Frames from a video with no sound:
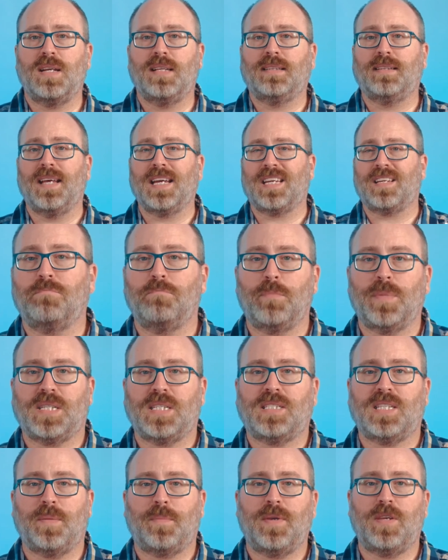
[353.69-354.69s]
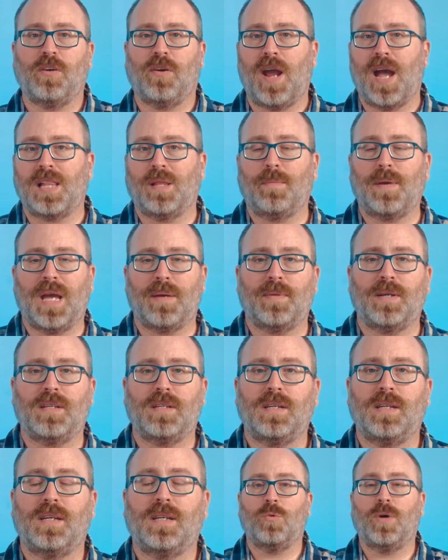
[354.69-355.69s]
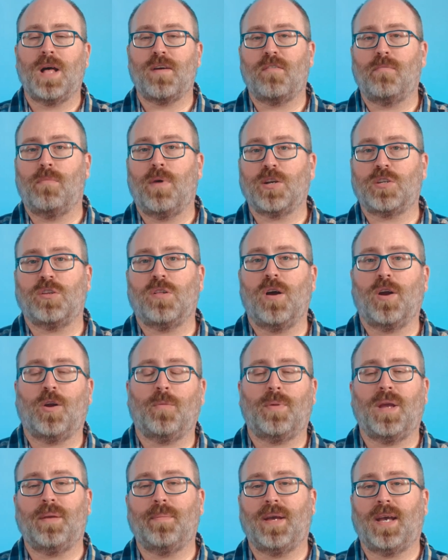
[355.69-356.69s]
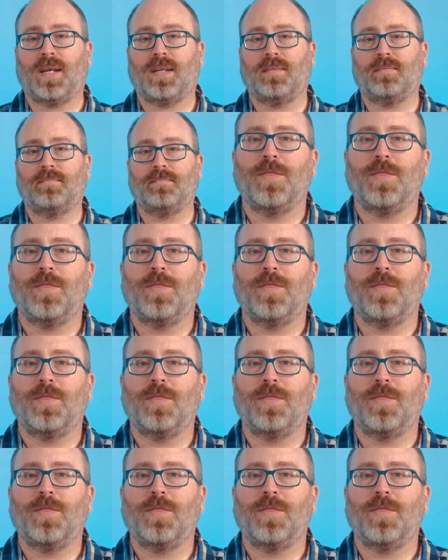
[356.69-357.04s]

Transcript: like Mississippi or Alabama, will have a much longer payback.